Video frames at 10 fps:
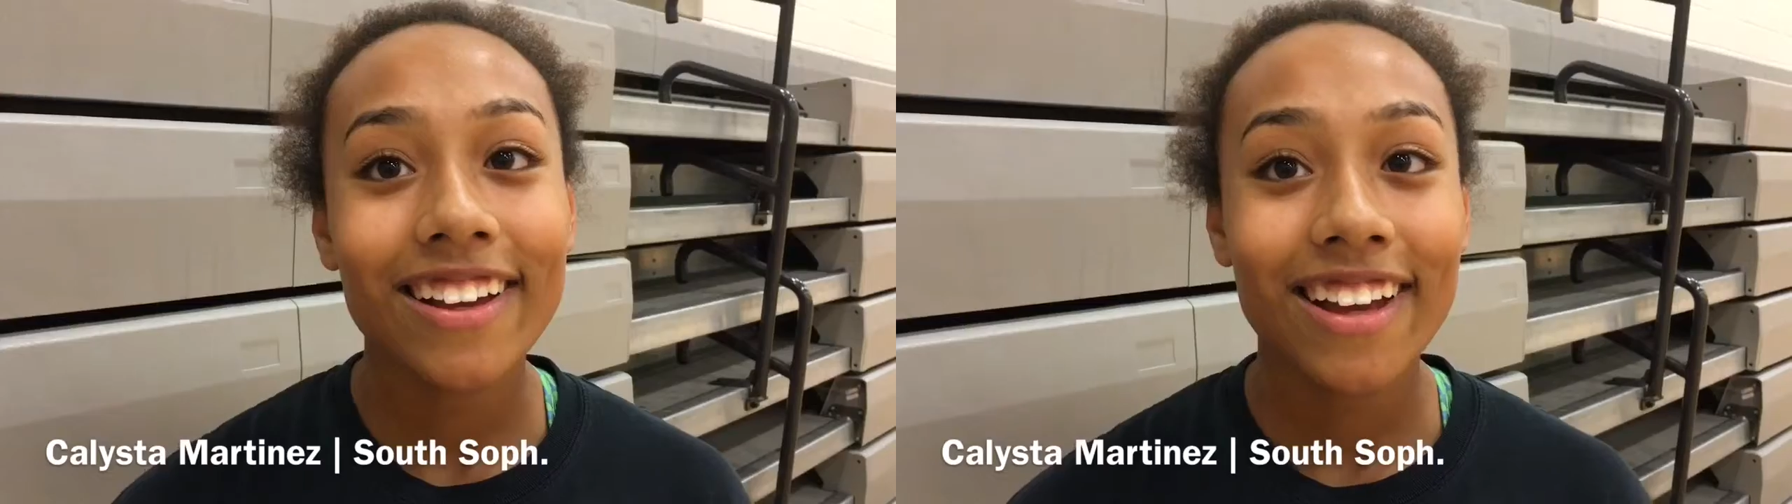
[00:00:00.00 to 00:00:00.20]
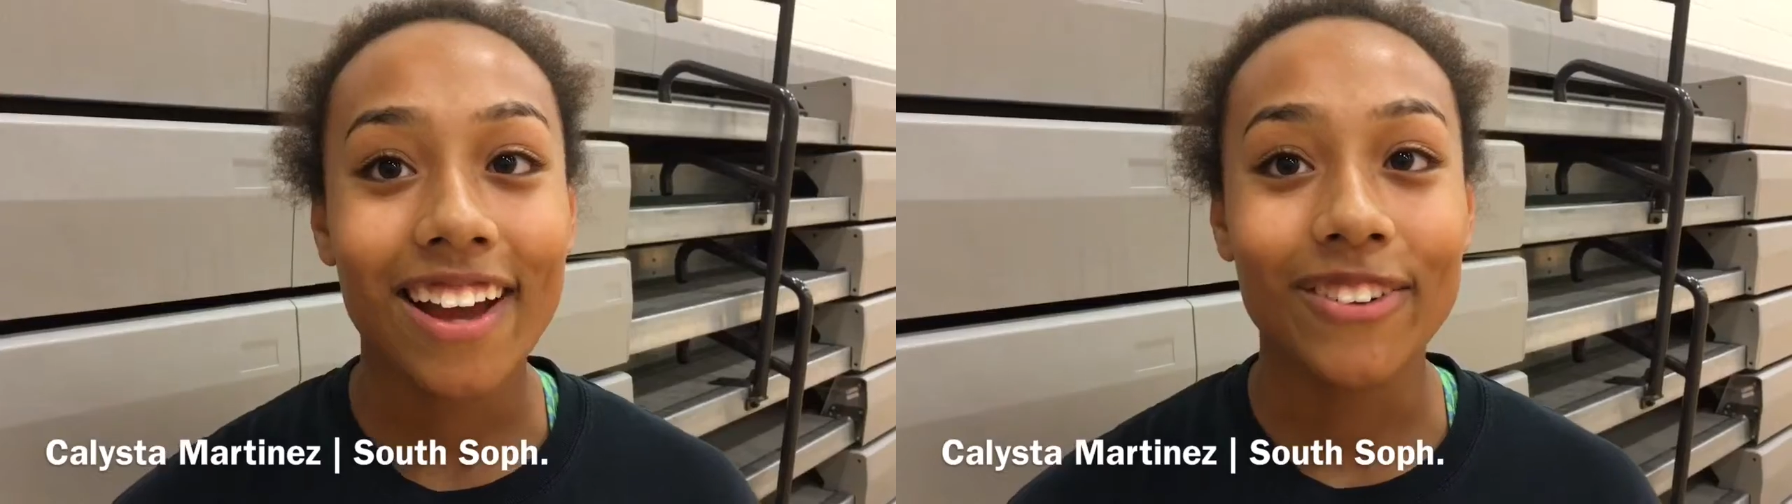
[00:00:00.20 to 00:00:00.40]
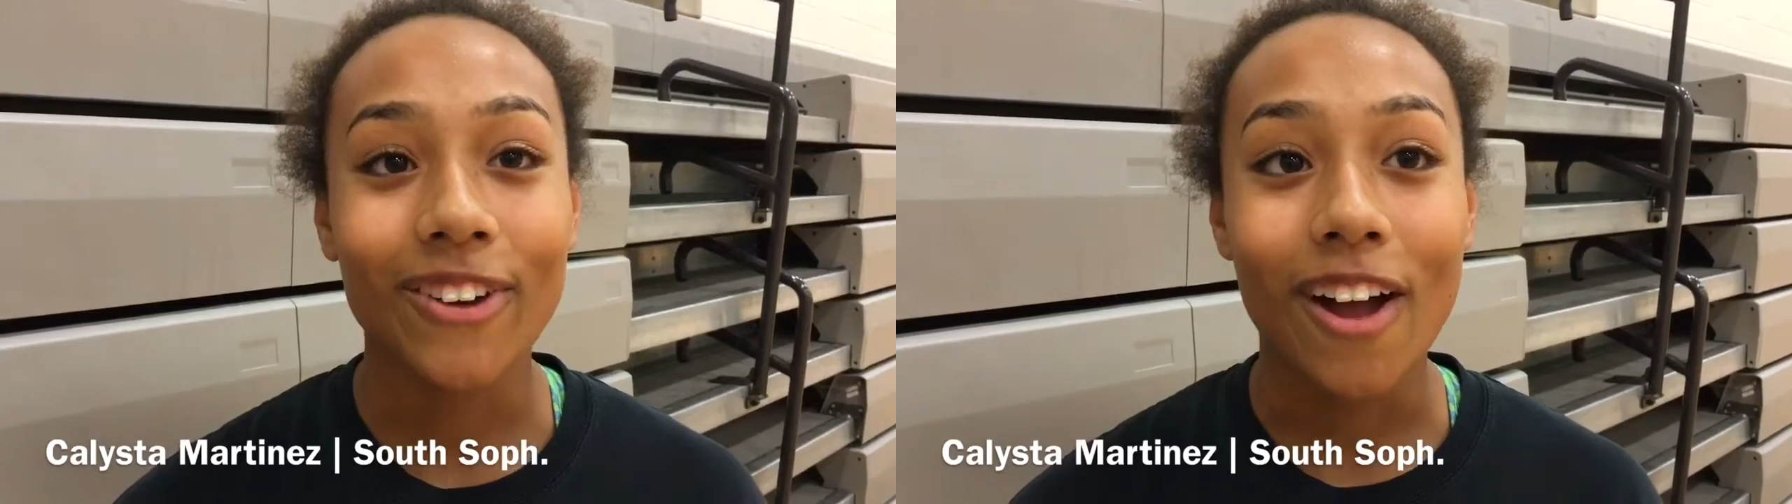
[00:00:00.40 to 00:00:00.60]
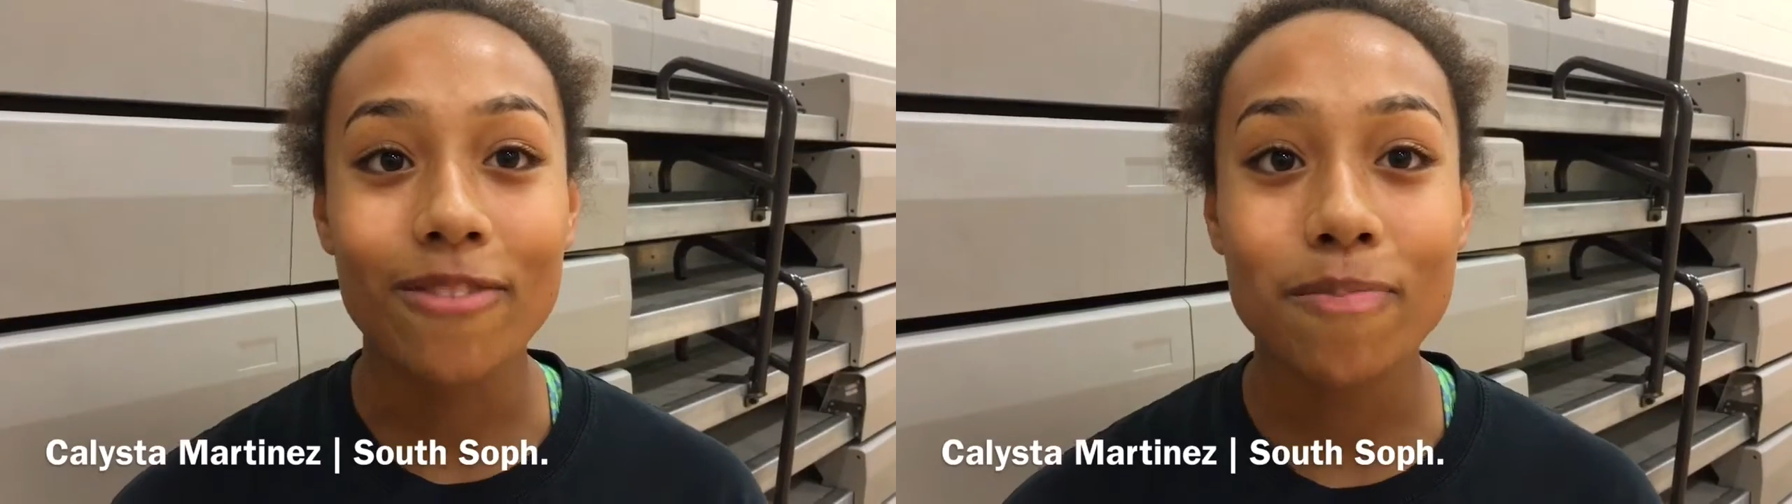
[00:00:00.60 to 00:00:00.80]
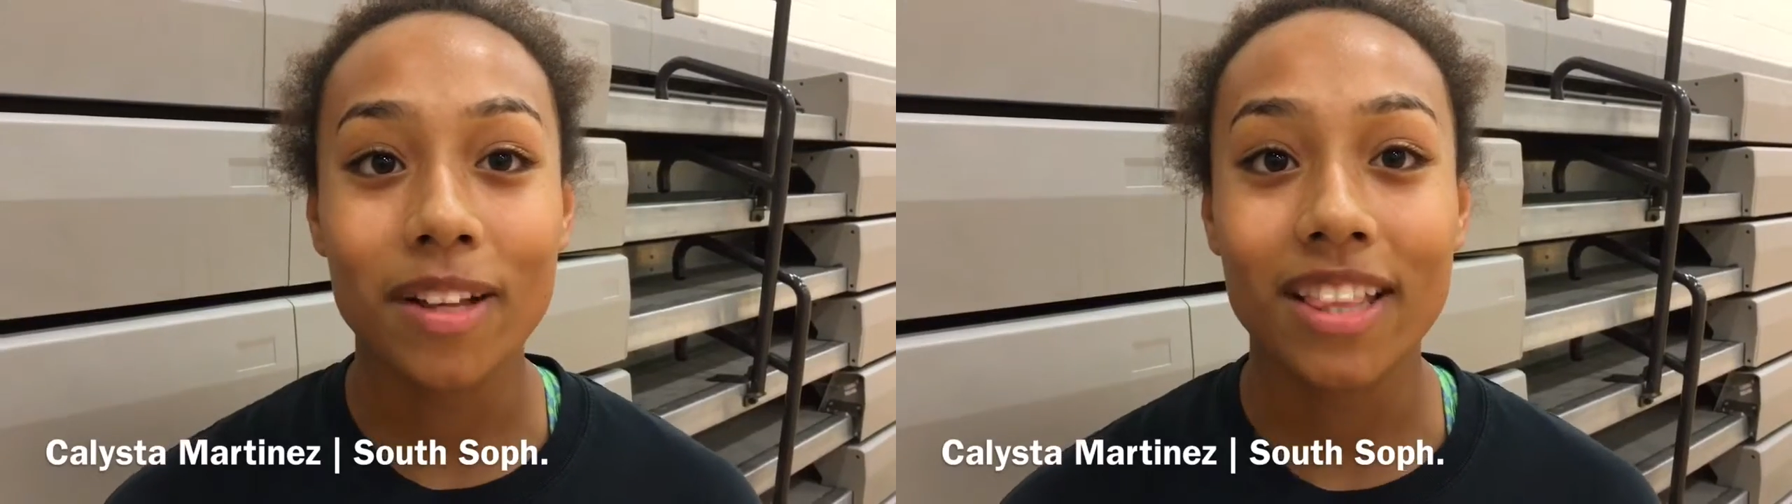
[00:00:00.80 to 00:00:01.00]
kind of
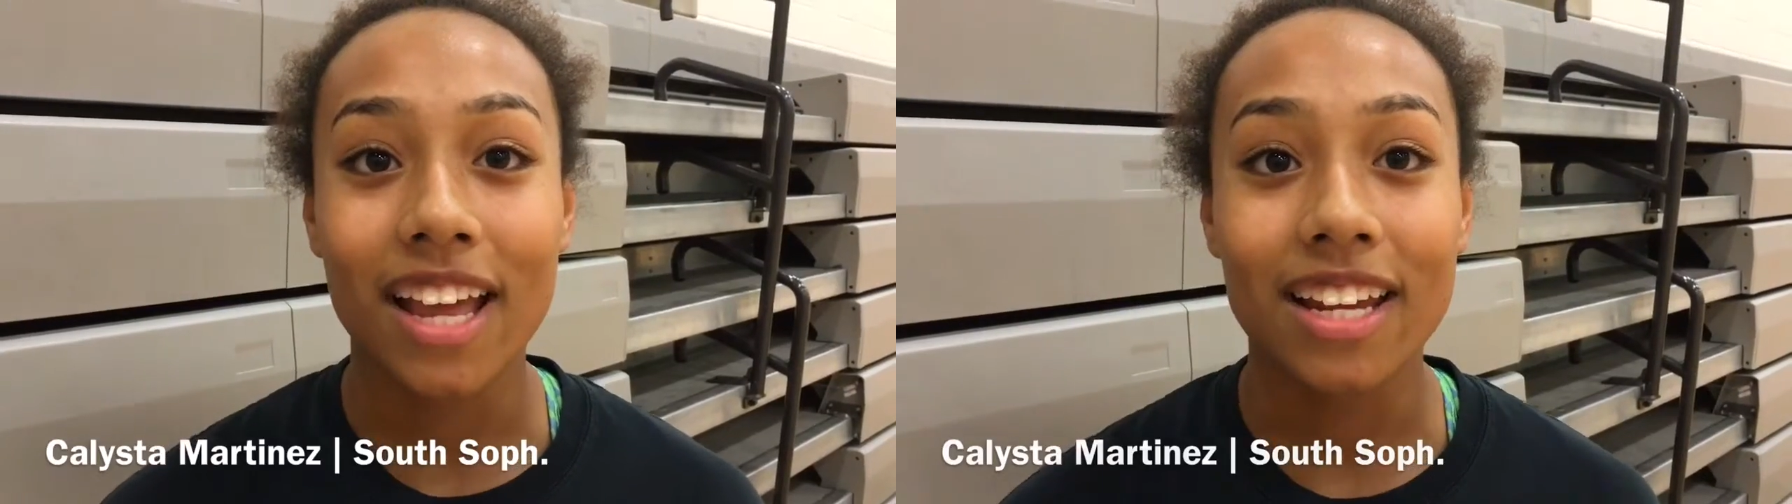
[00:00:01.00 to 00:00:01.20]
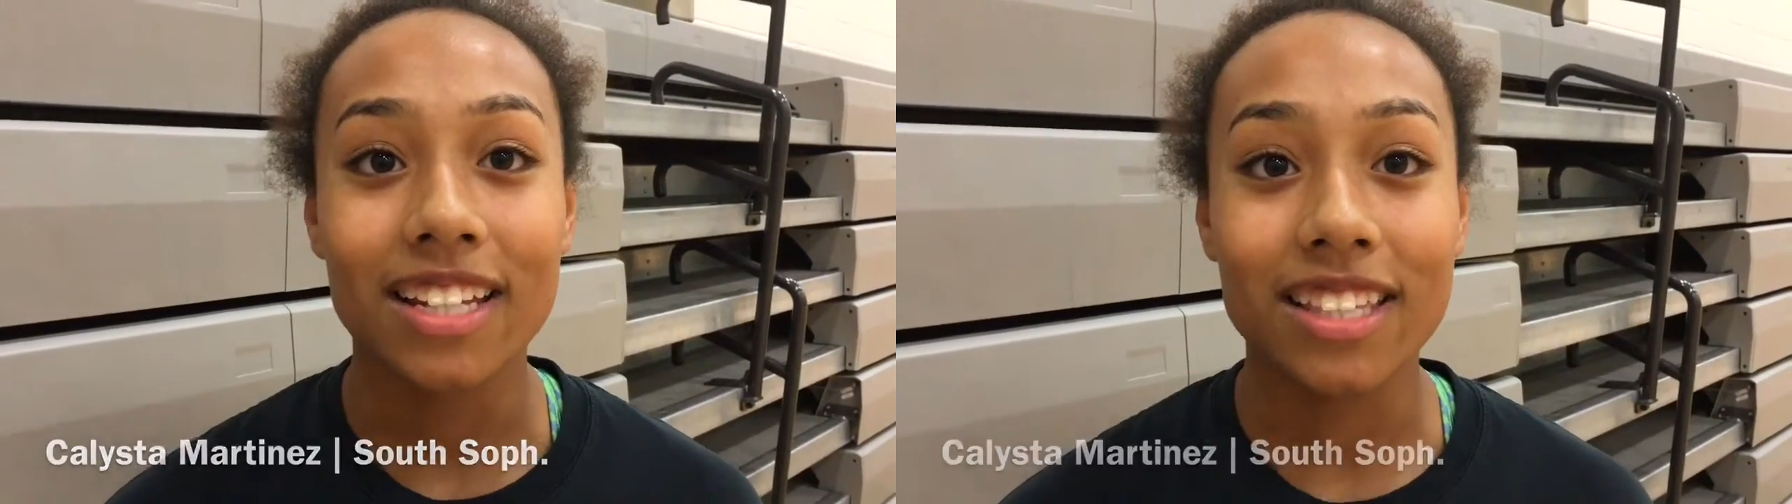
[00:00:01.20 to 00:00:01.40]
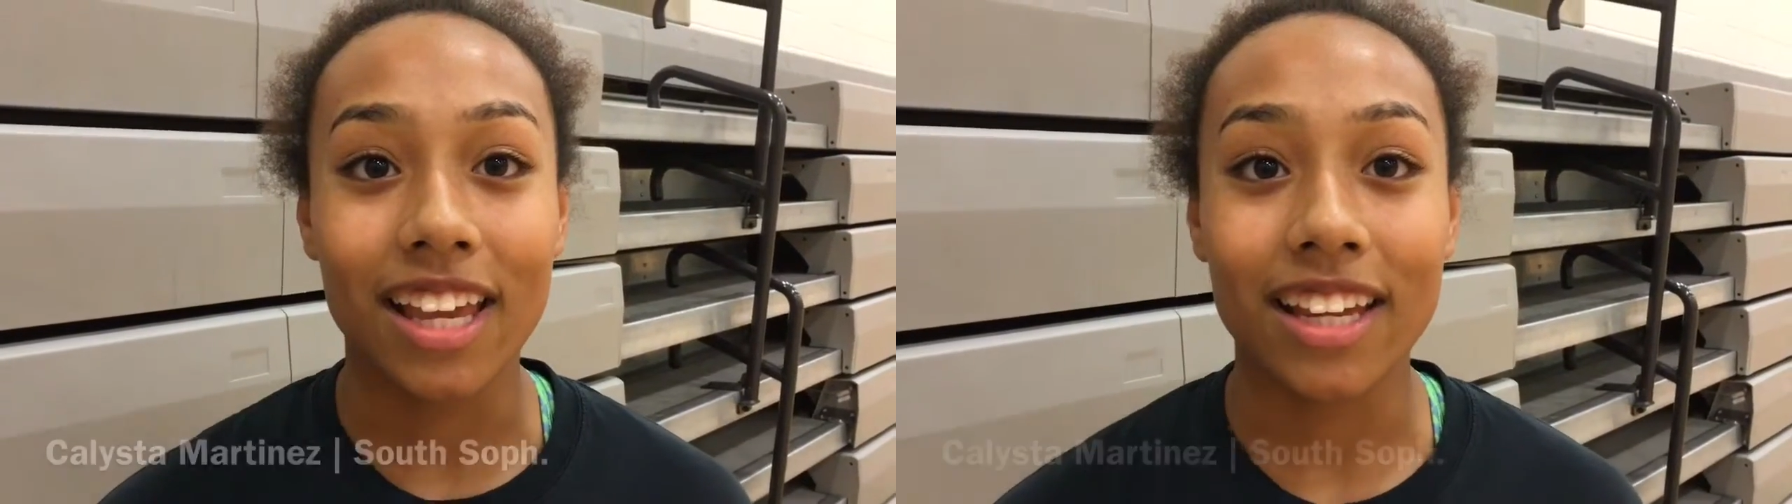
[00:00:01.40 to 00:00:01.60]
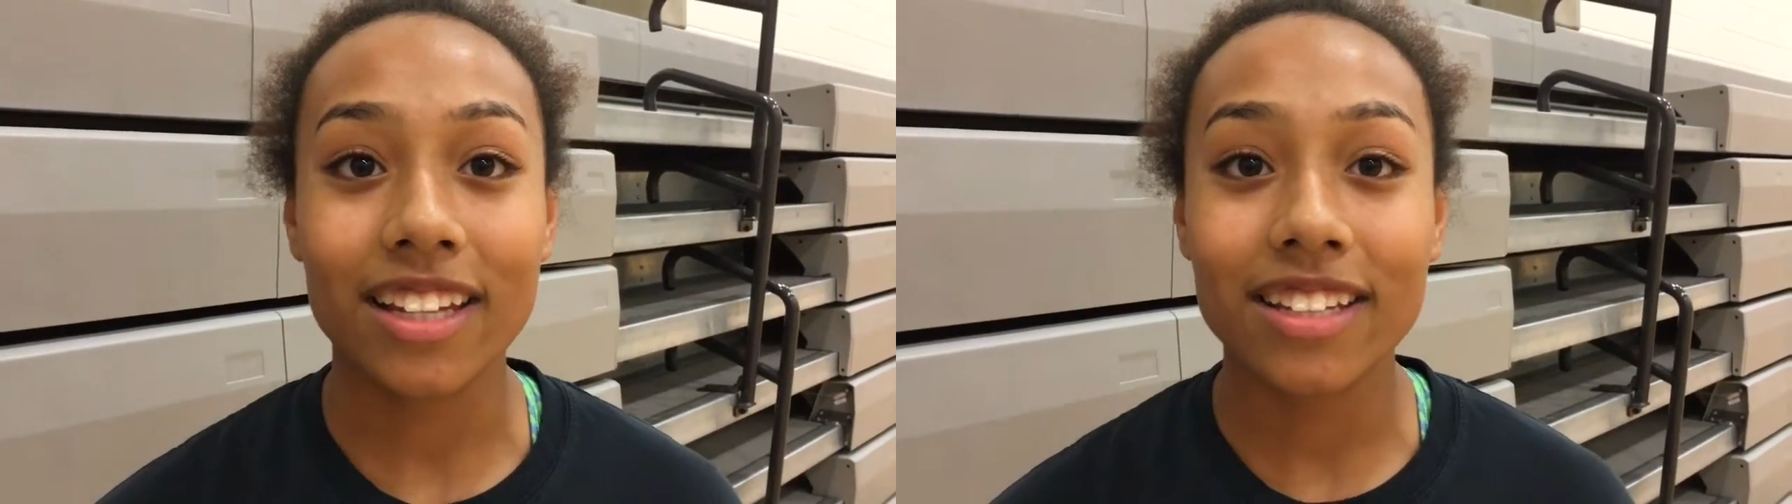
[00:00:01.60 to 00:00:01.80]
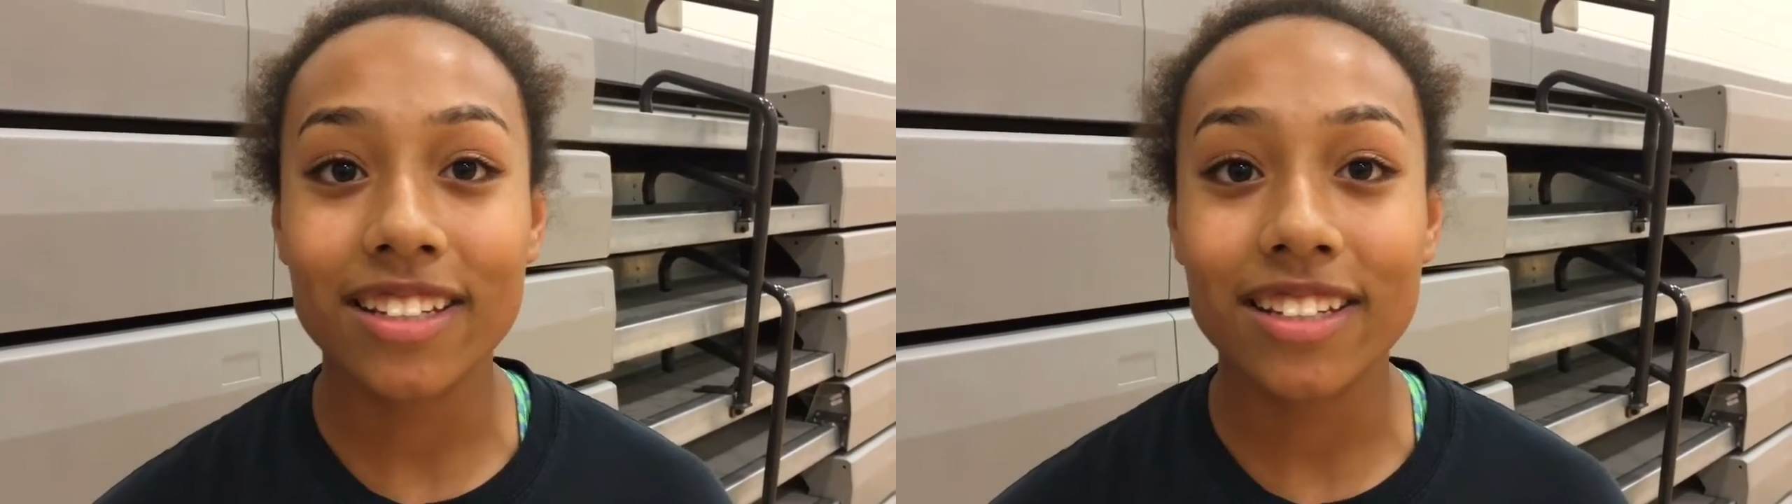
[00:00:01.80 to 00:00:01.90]
rough, but then it's like